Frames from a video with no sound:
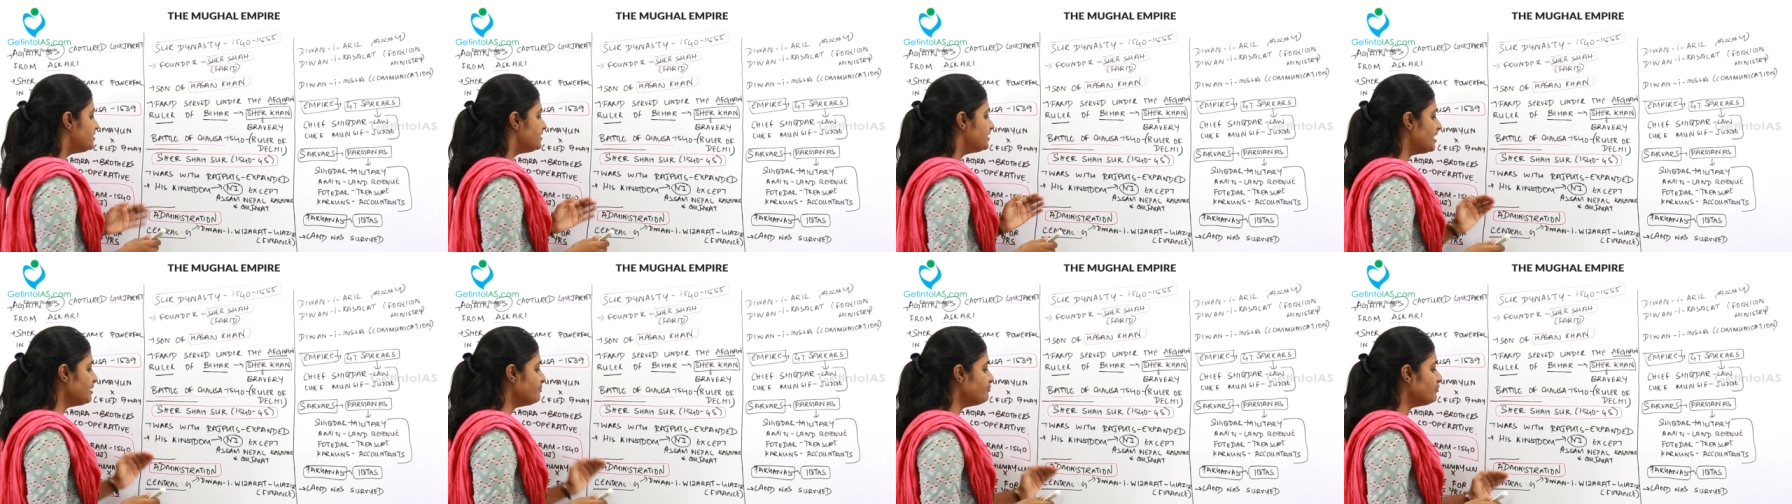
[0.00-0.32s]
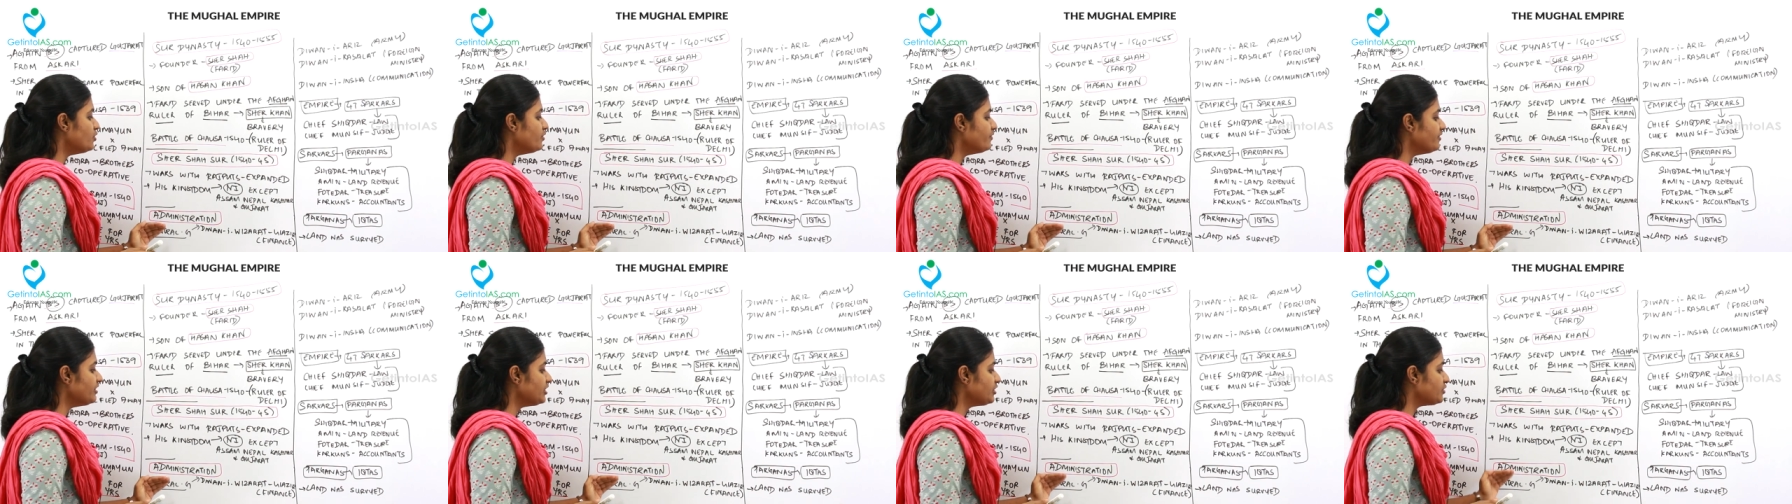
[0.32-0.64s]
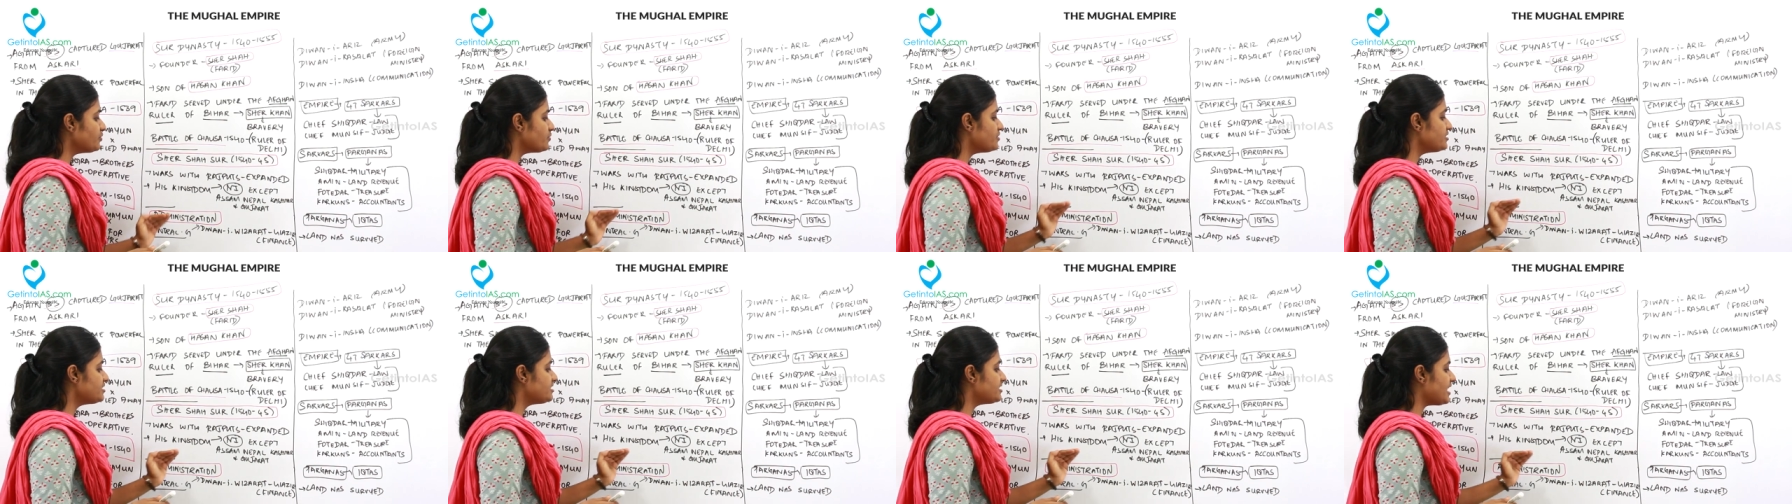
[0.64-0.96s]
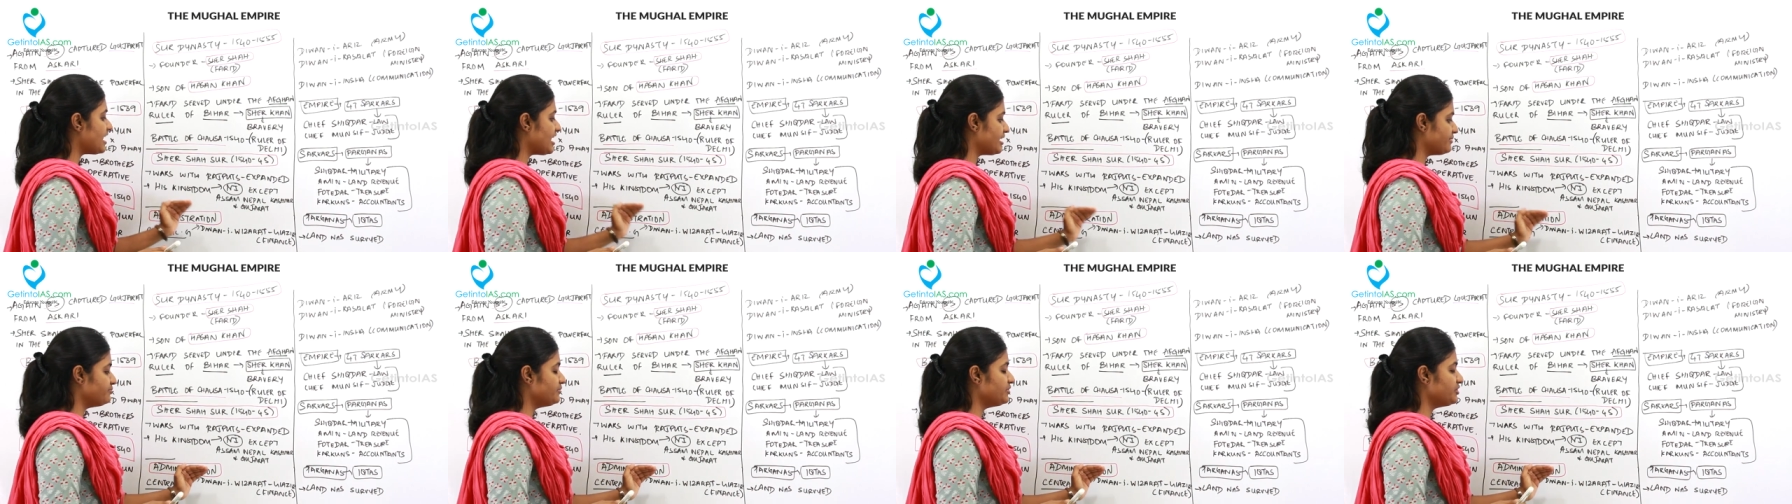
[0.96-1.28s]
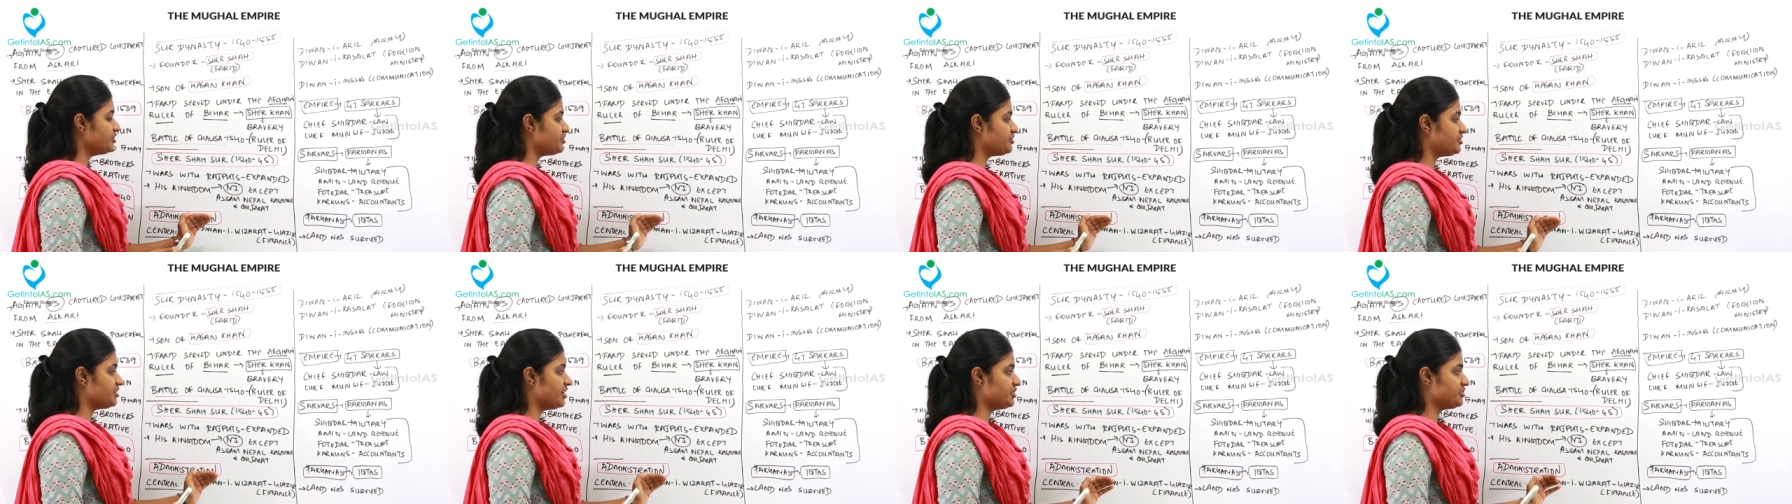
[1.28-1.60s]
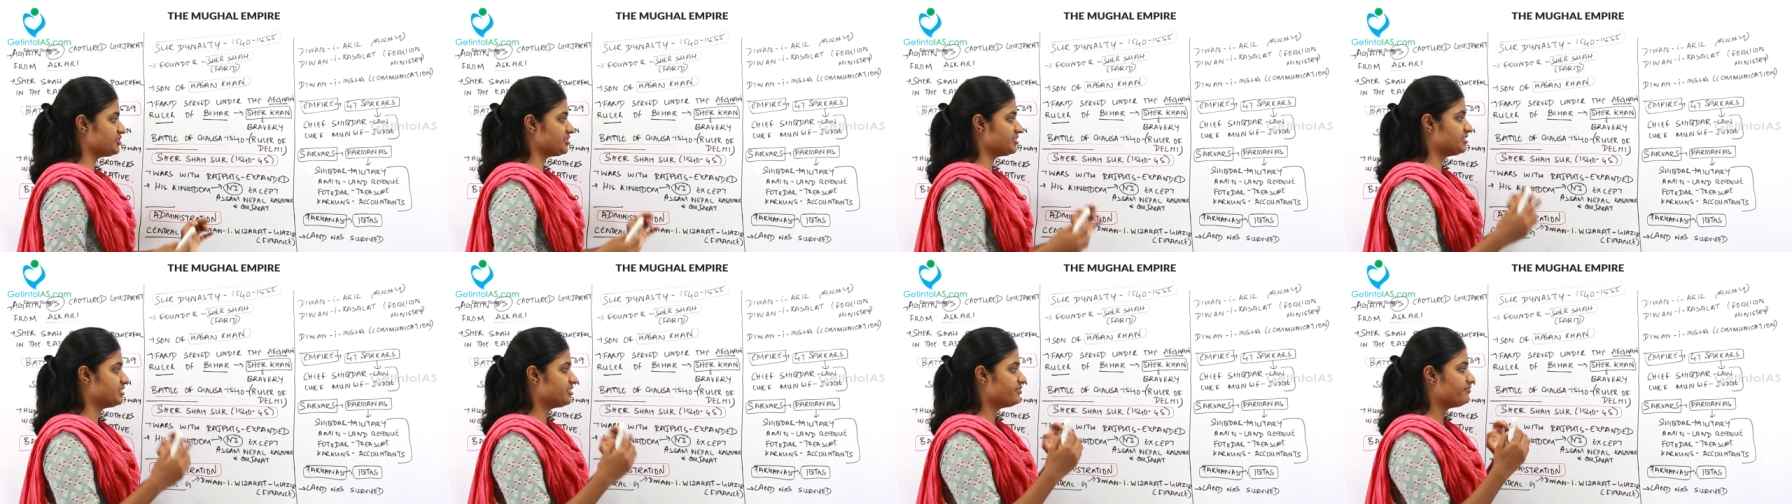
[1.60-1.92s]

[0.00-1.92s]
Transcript: Then moving to his administration,